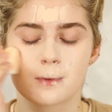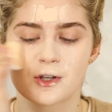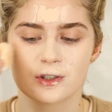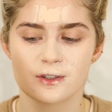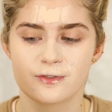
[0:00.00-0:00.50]

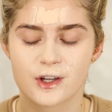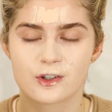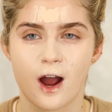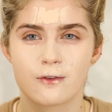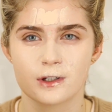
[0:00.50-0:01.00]
especially if they're
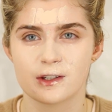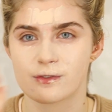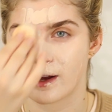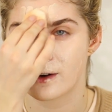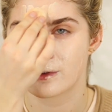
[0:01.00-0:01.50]
not really
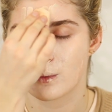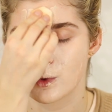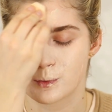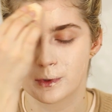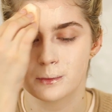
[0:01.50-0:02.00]
fair, for
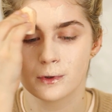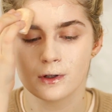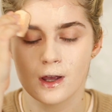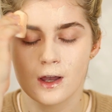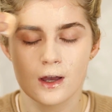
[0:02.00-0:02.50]
most
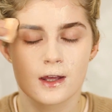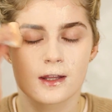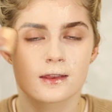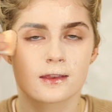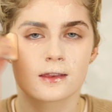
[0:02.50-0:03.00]
people,
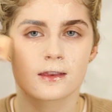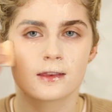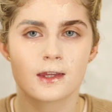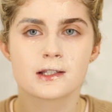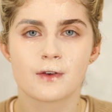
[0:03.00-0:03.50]

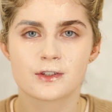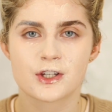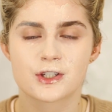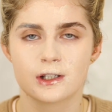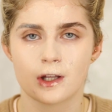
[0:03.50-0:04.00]
this
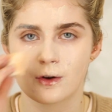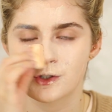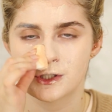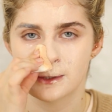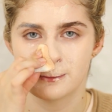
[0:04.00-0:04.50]
foundation alone
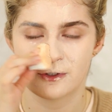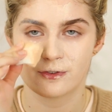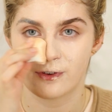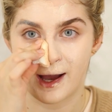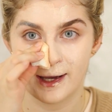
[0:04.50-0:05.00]
should be
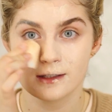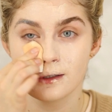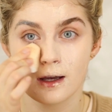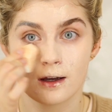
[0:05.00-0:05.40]
fine.